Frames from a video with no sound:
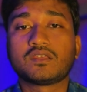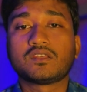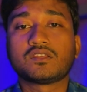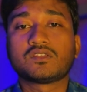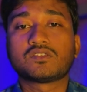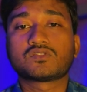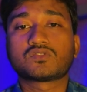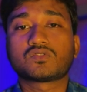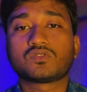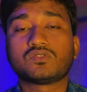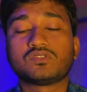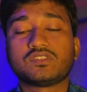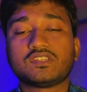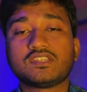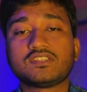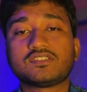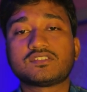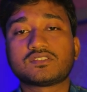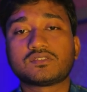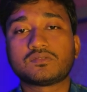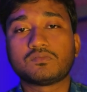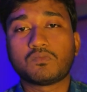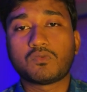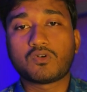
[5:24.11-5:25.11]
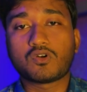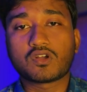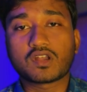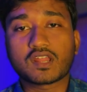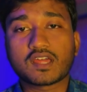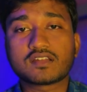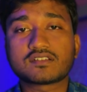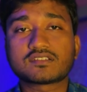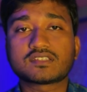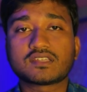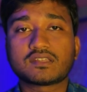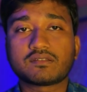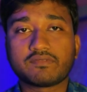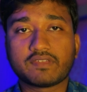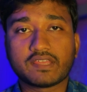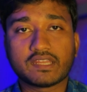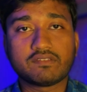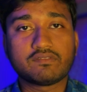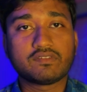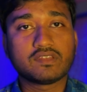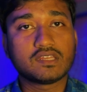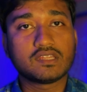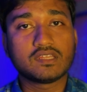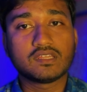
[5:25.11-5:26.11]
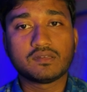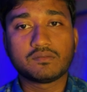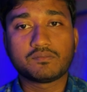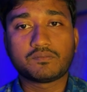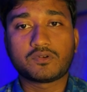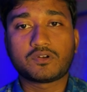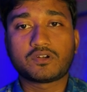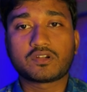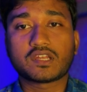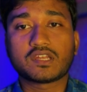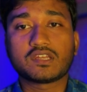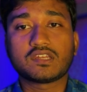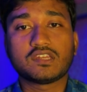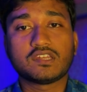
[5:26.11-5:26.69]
So these borders are very important